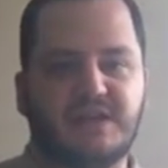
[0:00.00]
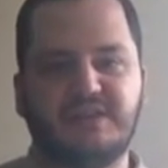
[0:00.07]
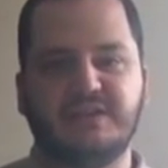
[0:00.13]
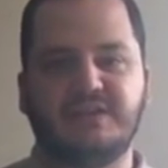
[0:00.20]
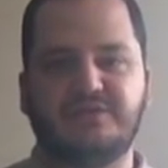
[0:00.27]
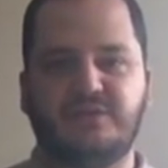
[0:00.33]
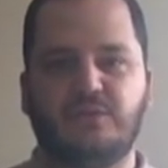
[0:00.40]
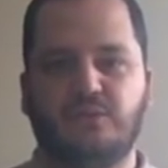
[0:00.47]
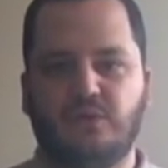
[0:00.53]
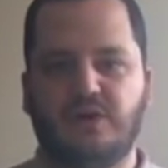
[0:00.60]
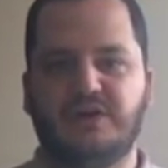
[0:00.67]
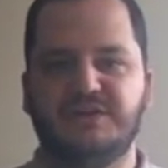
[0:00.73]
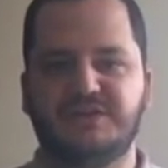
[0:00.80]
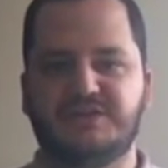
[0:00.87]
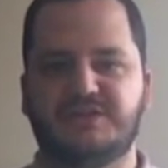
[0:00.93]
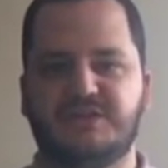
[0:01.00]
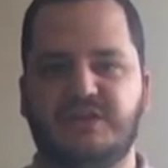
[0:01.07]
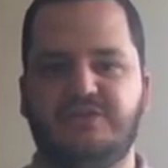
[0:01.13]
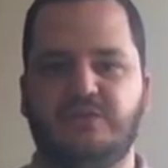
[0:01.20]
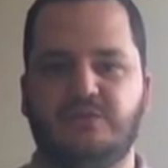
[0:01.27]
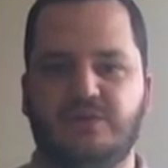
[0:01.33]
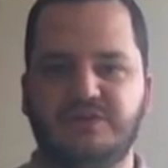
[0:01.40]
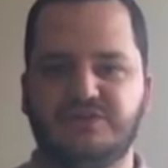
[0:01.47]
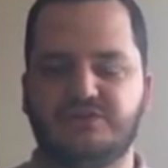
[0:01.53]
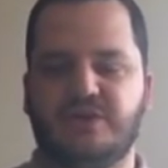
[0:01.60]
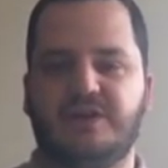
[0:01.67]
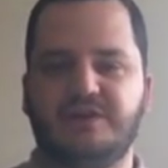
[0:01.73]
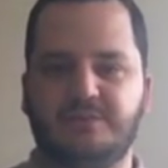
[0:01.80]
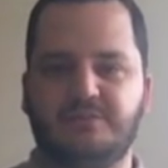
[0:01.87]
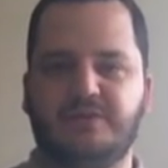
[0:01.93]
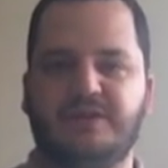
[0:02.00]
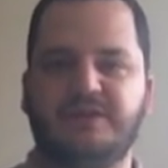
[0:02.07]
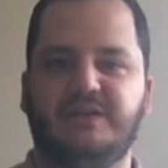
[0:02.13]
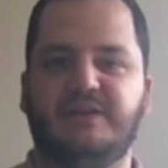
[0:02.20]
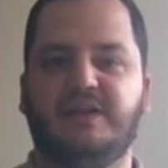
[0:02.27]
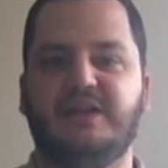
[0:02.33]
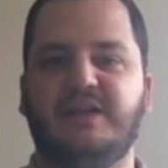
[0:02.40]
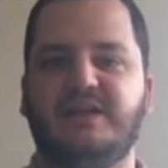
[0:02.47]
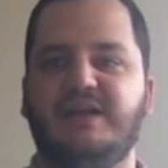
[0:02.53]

I think if it was trying to blade,